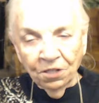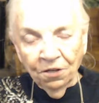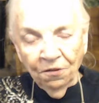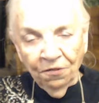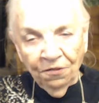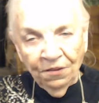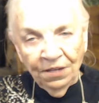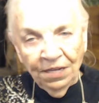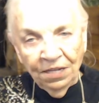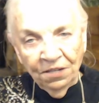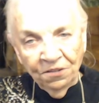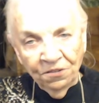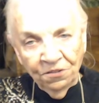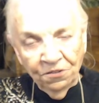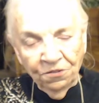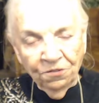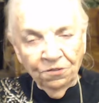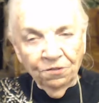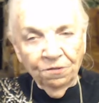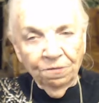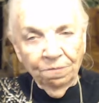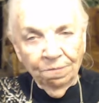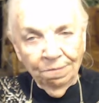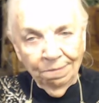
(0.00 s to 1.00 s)
things
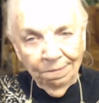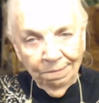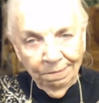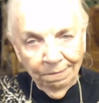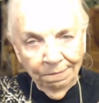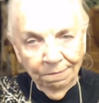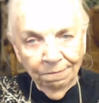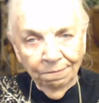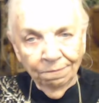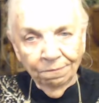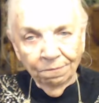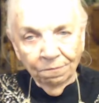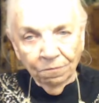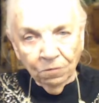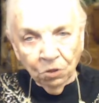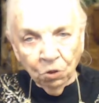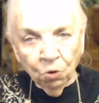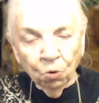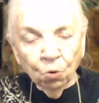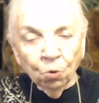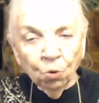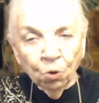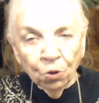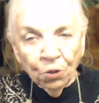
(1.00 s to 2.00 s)

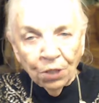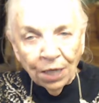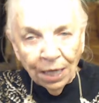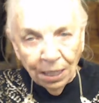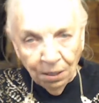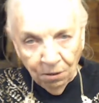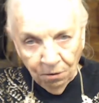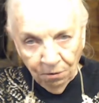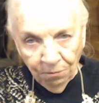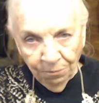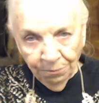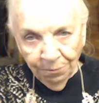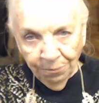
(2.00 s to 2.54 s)
cool down